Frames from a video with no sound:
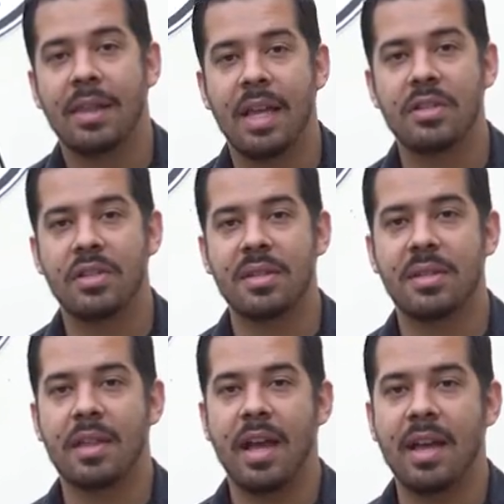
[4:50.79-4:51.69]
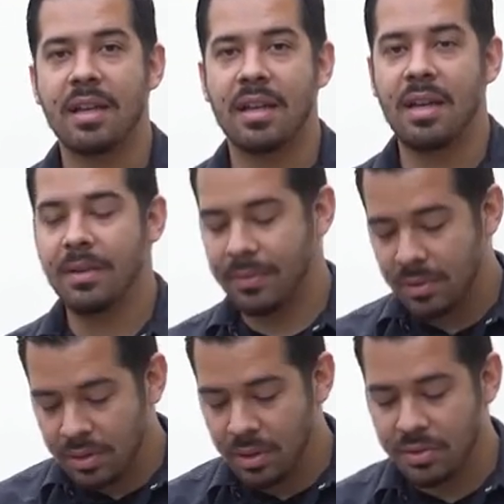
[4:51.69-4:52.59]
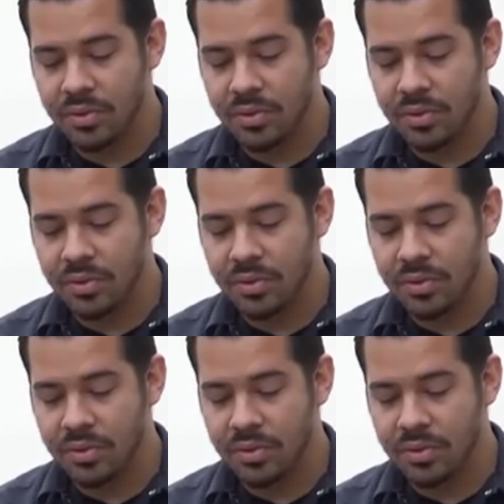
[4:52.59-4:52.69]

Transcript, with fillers: and that's just so that I can kind of, you know,